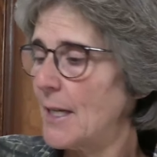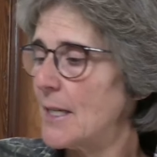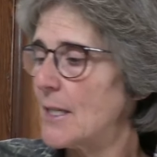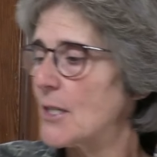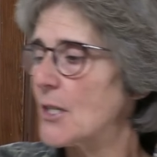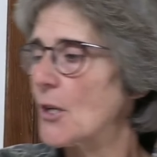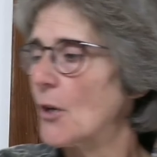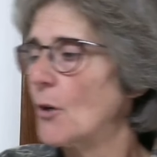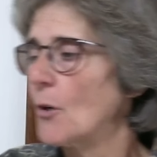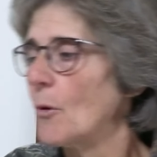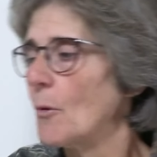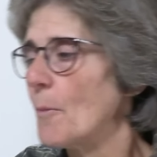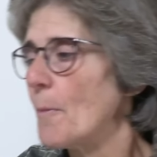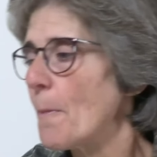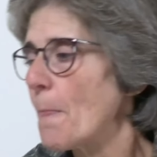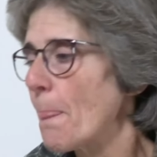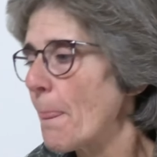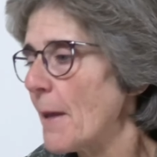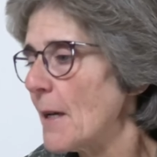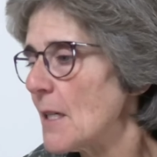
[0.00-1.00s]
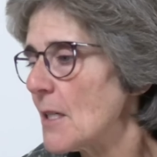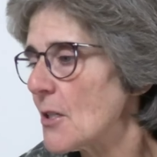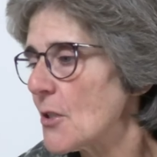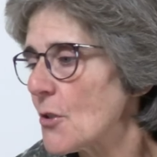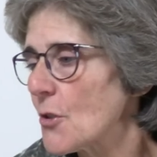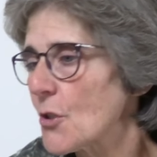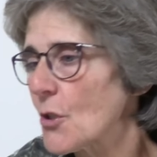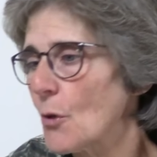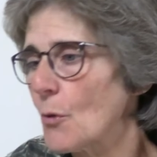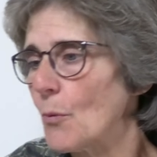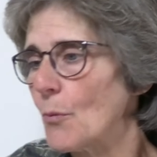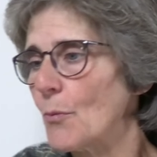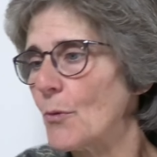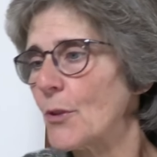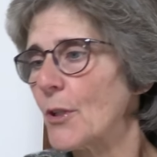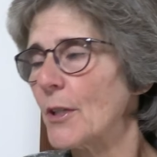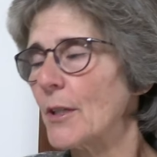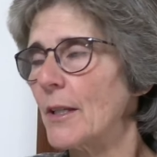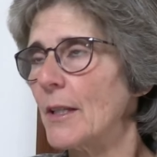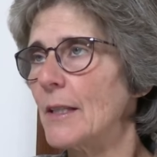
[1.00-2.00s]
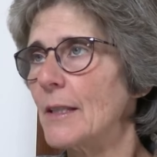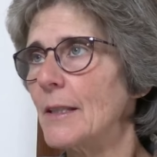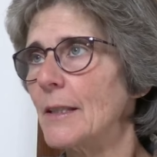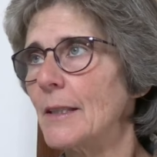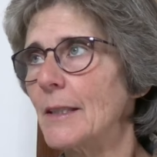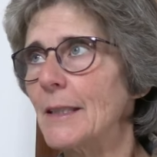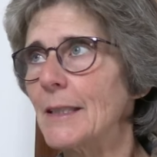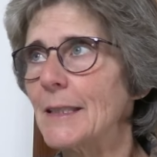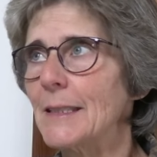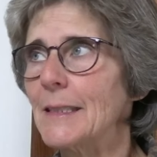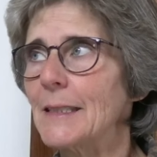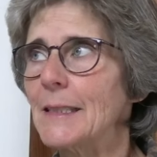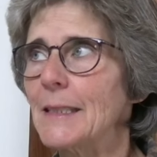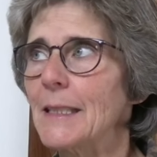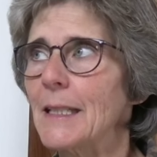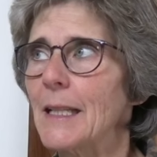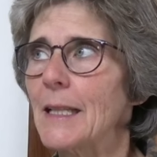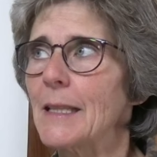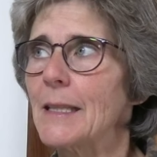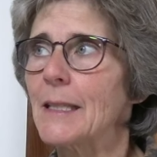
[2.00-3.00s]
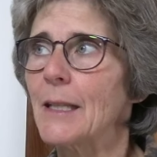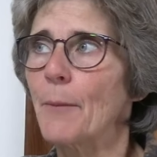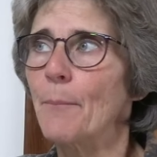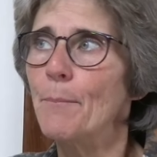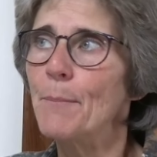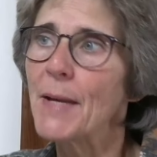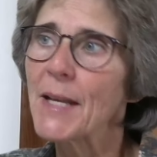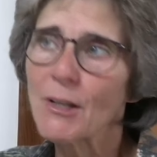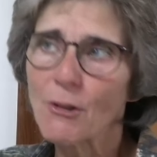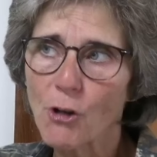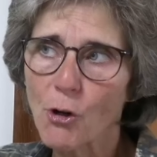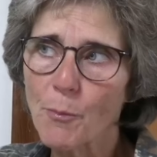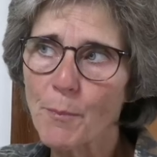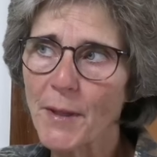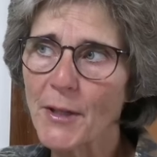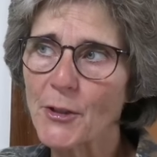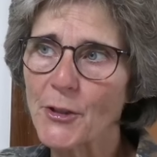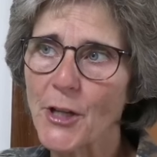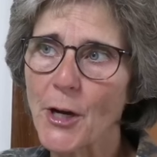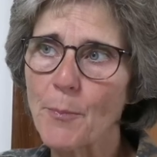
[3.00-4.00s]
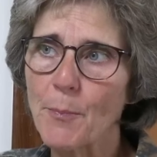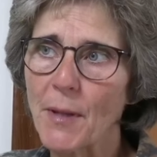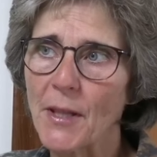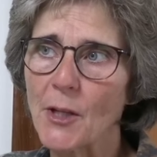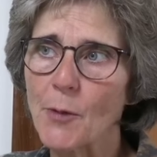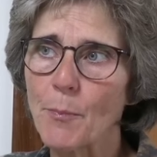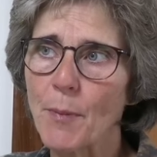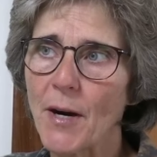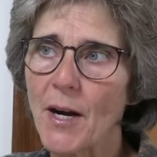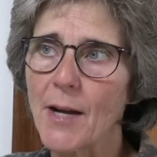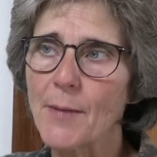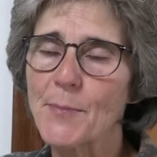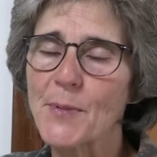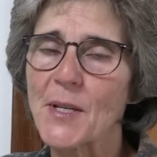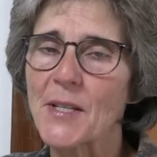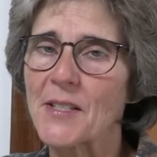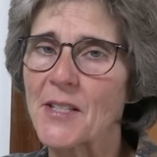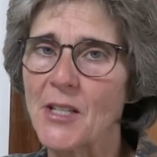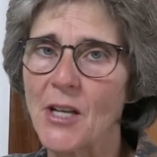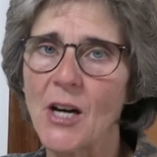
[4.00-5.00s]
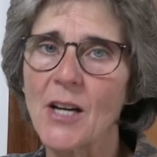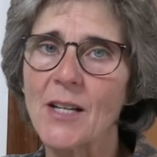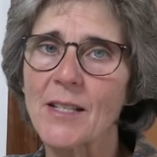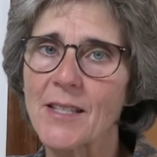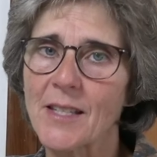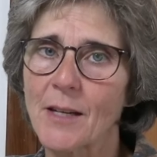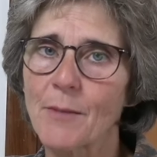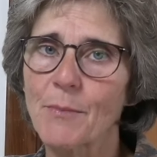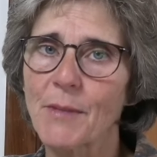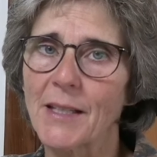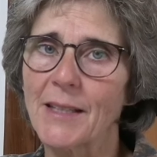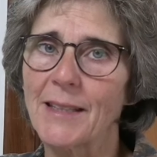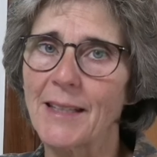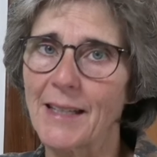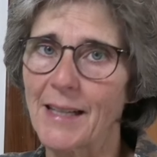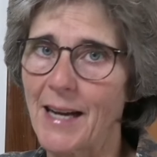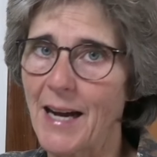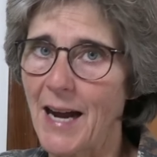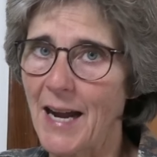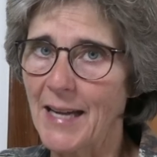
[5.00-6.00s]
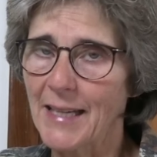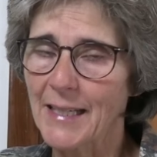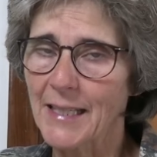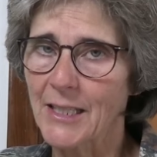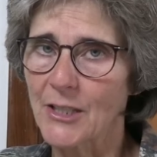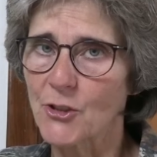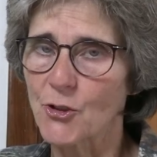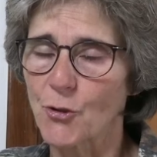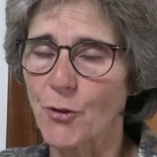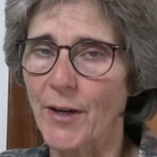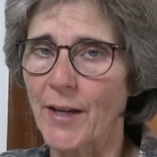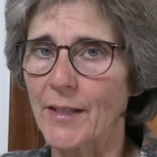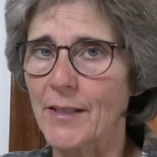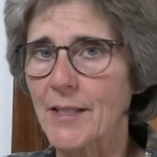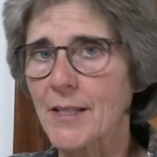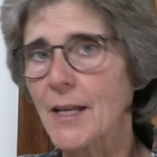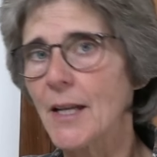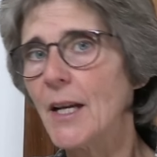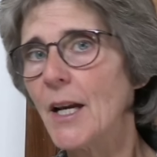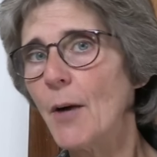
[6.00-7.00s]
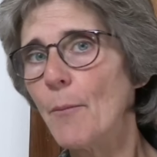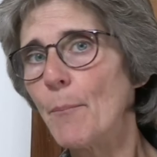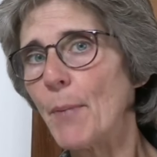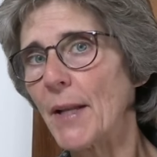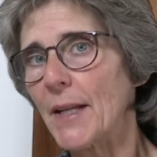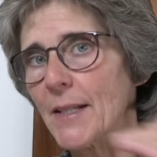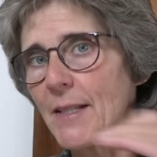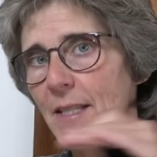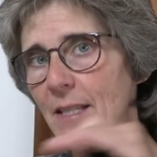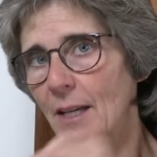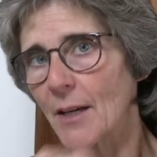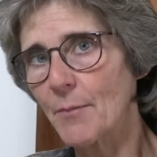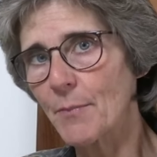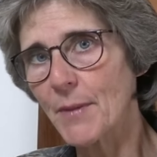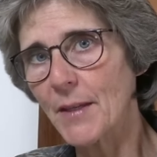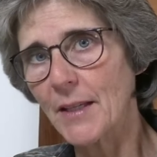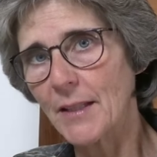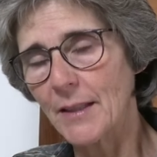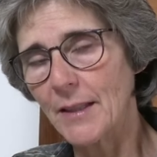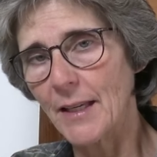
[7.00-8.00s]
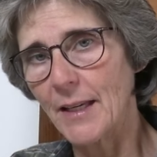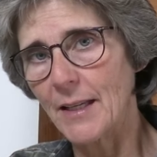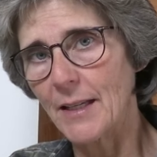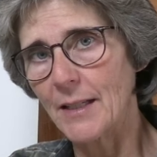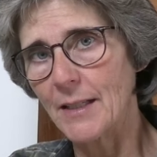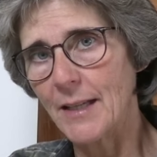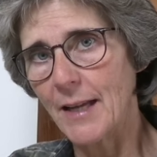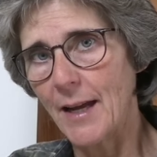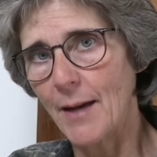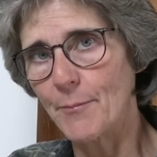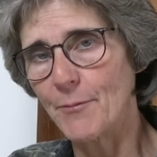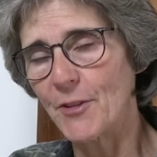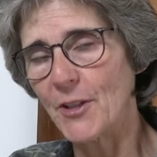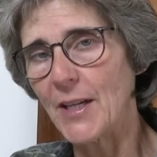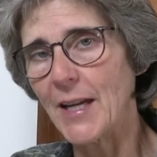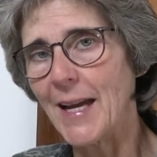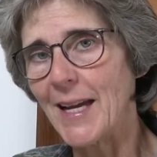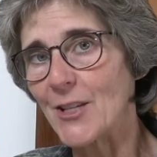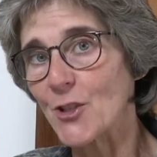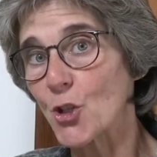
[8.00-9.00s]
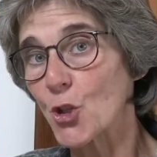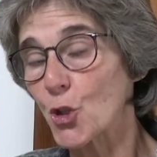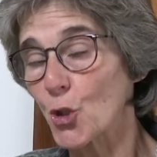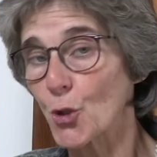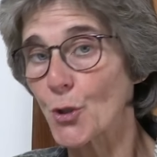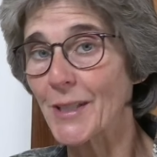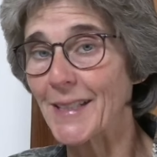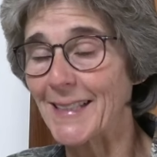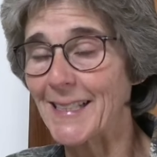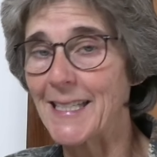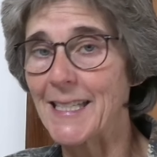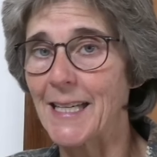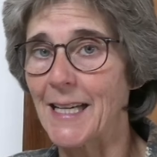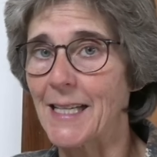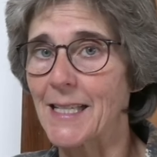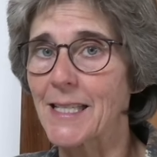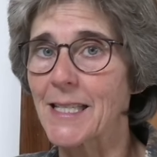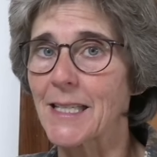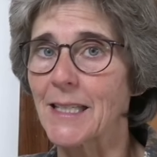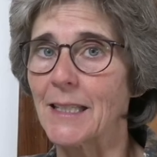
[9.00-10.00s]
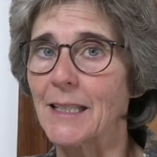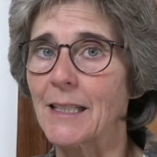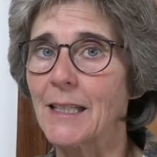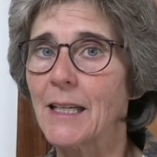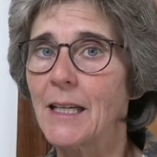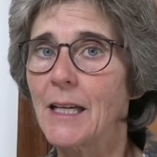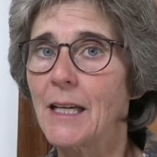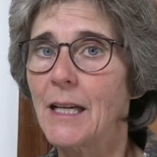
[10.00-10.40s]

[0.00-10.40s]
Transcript: So the mineral buildup in the pipes is not something that I can address, but it's something that DabV has thoroughly tested.